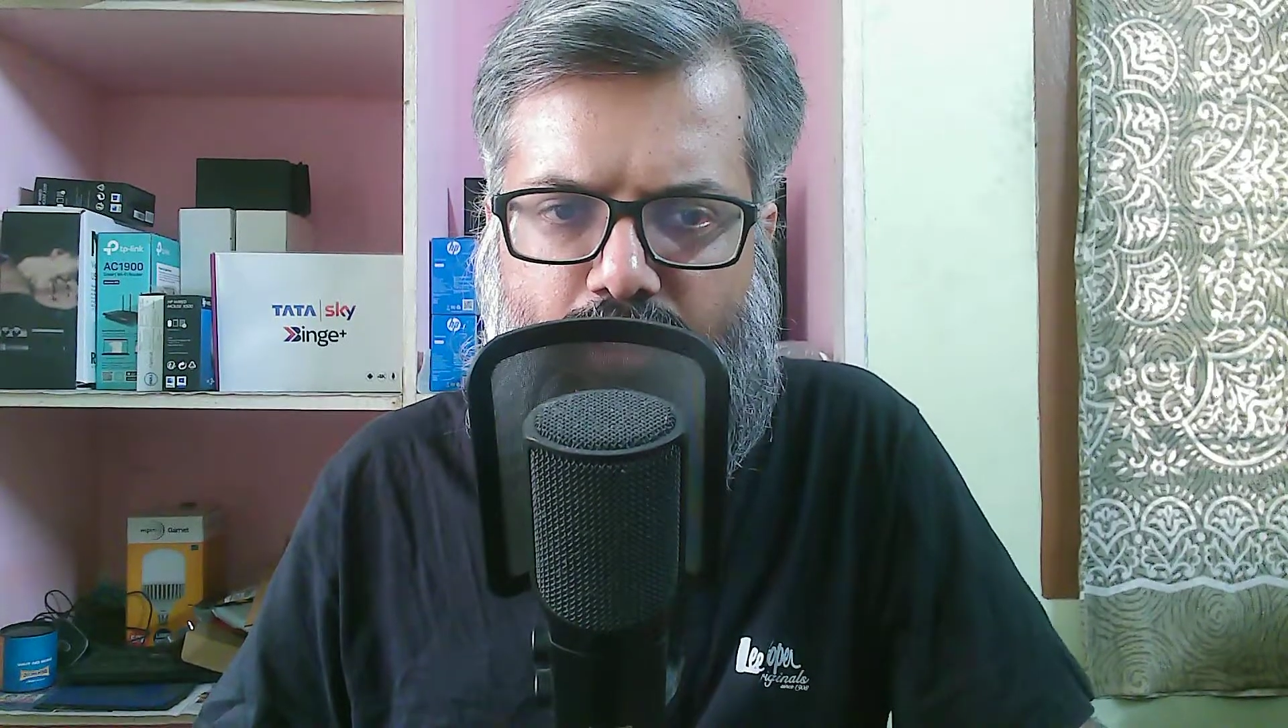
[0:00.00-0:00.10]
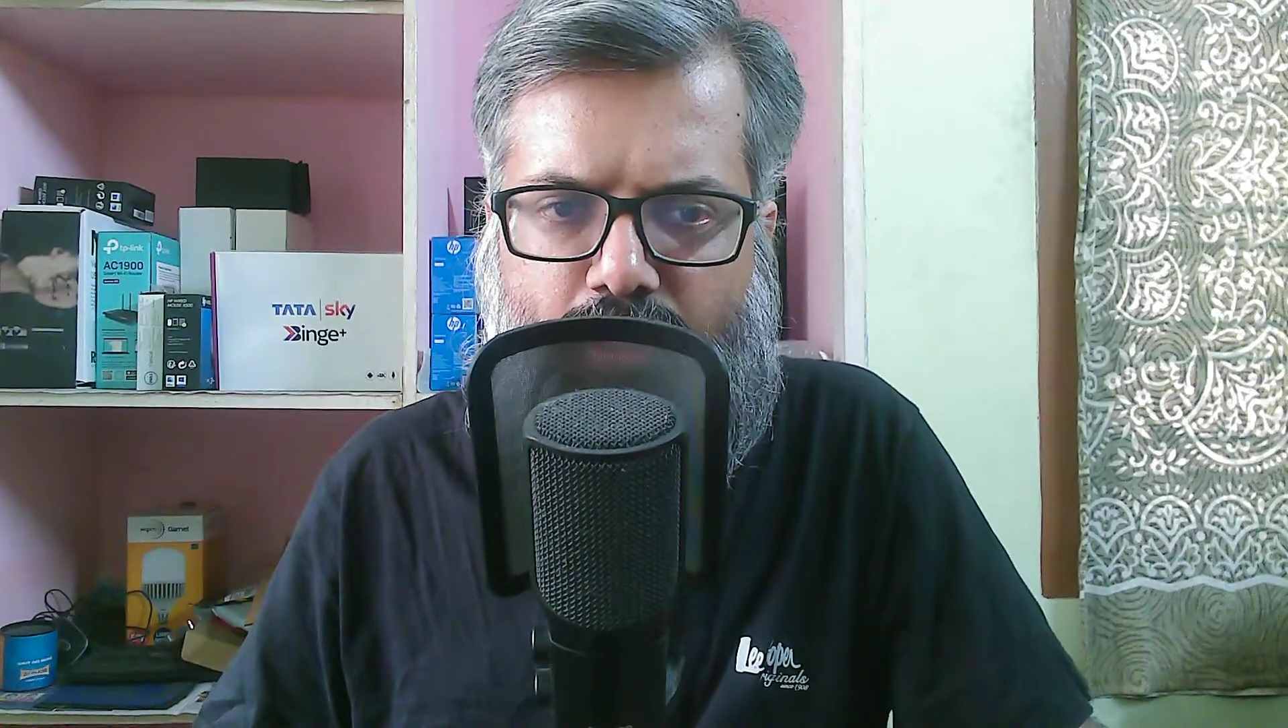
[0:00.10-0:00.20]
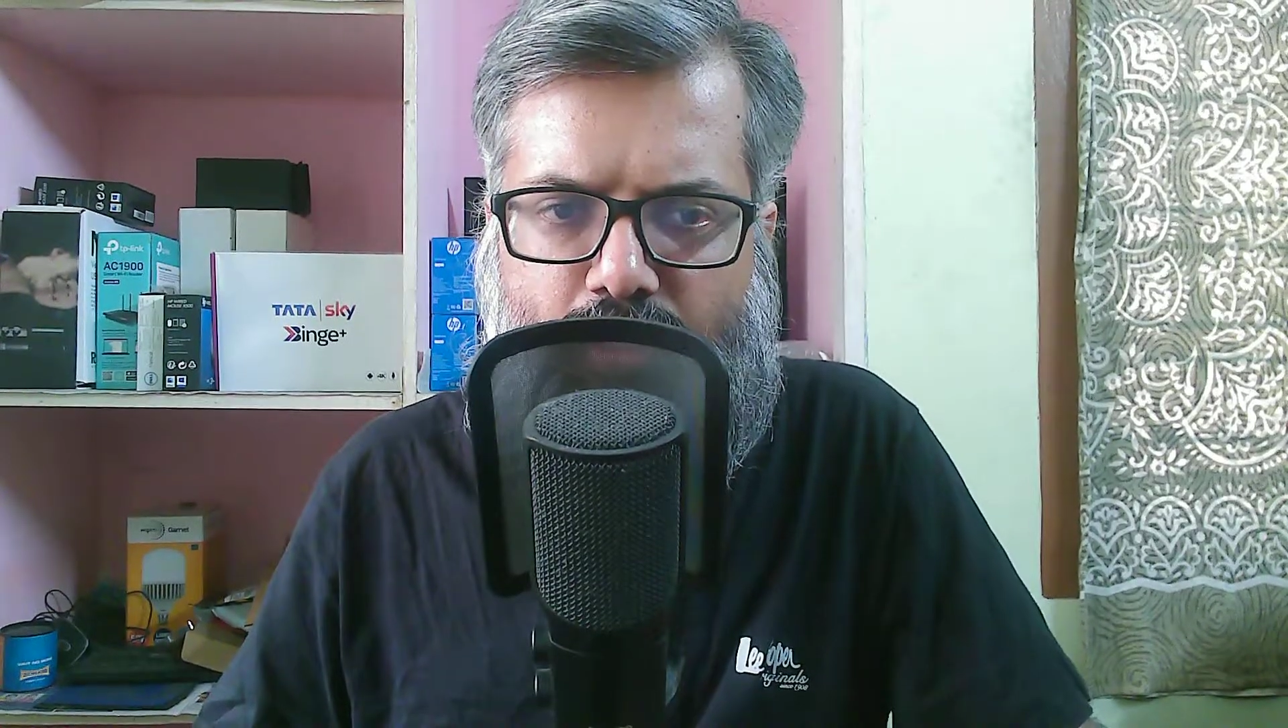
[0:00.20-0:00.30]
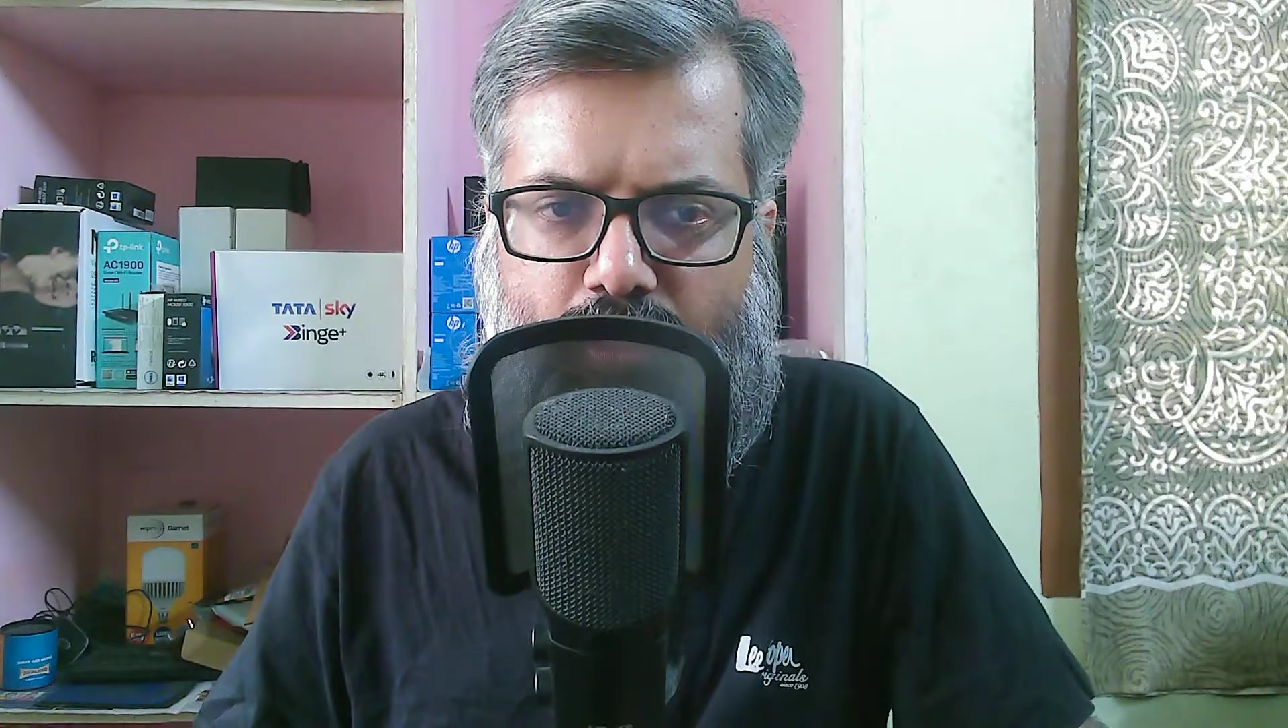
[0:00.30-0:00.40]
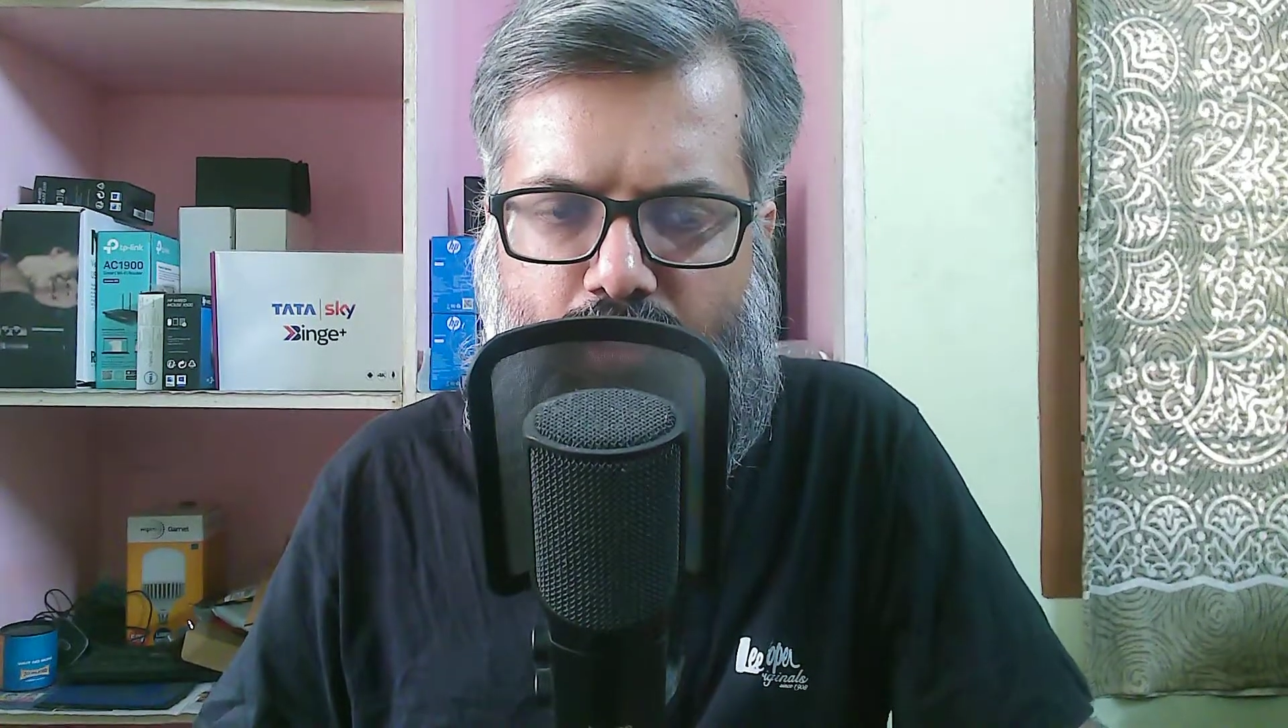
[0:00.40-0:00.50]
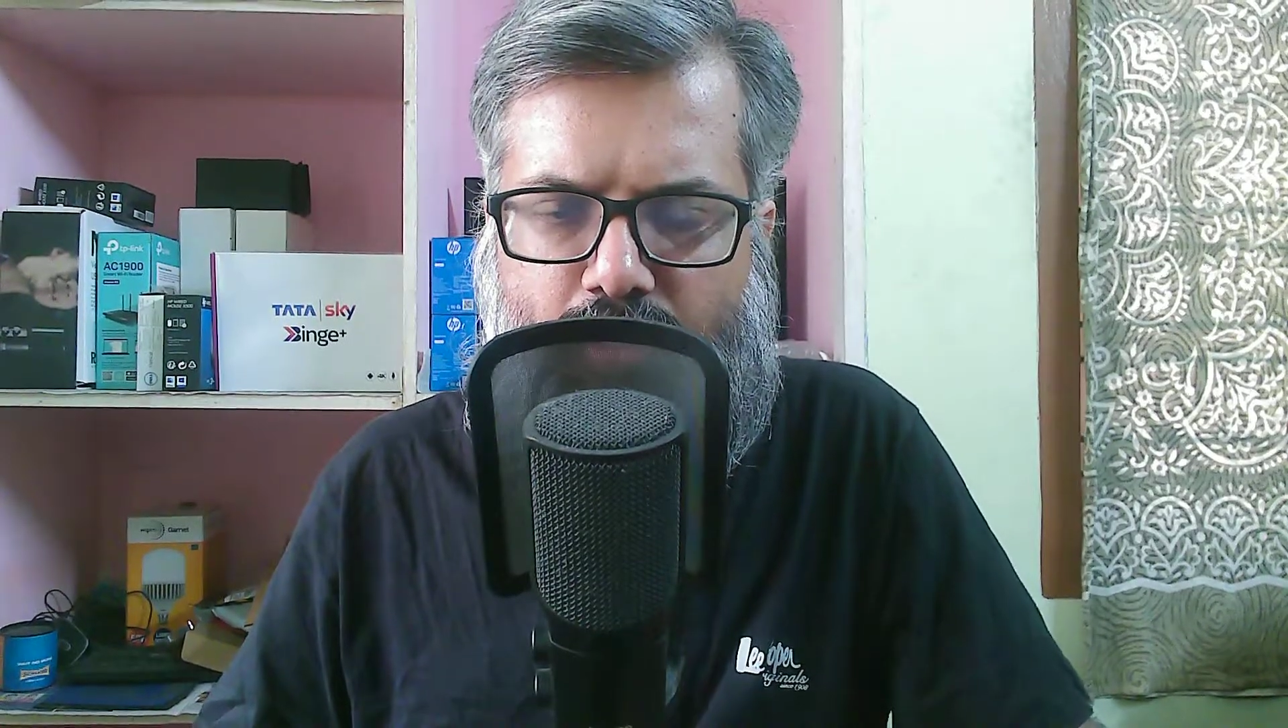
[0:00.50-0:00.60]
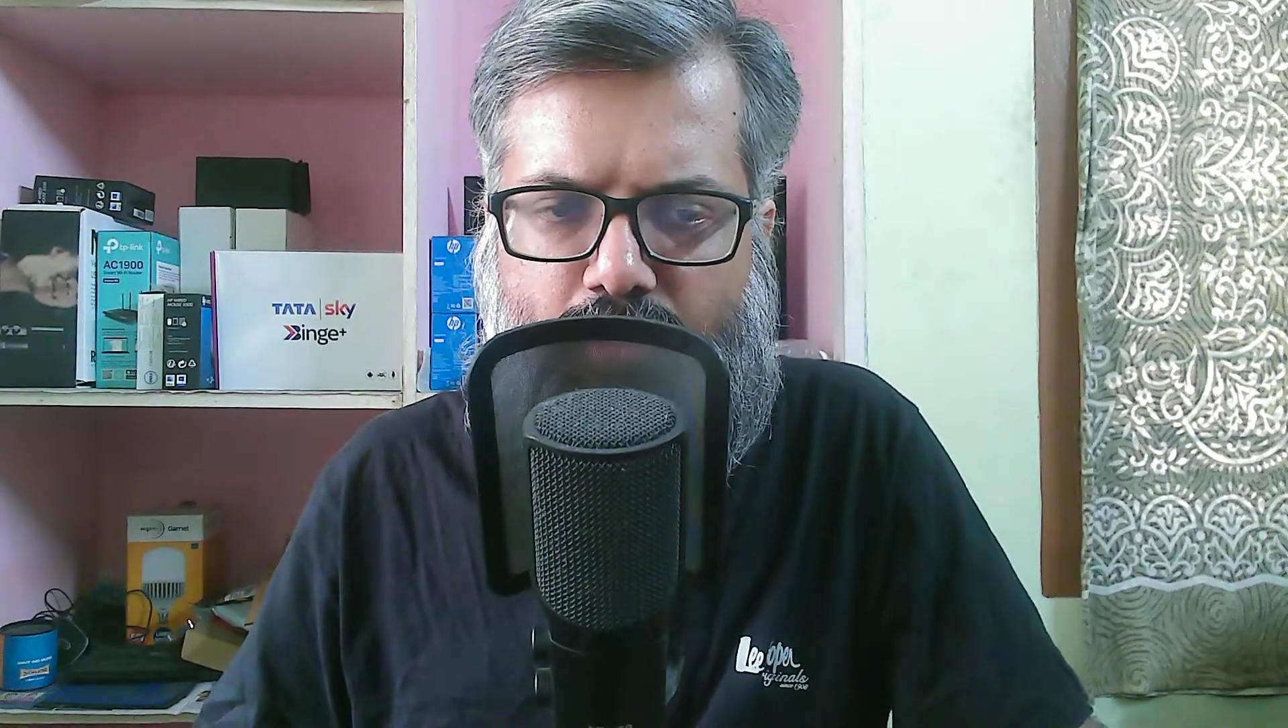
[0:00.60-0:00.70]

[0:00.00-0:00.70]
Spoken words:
learning.